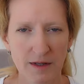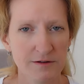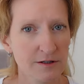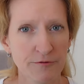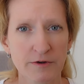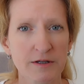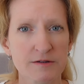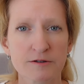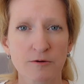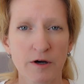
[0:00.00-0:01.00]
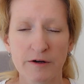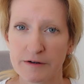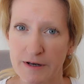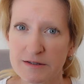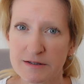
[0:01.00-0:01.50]
suffering is no longer
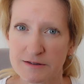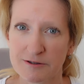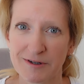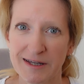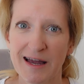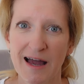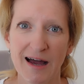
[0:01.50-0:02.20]
necessary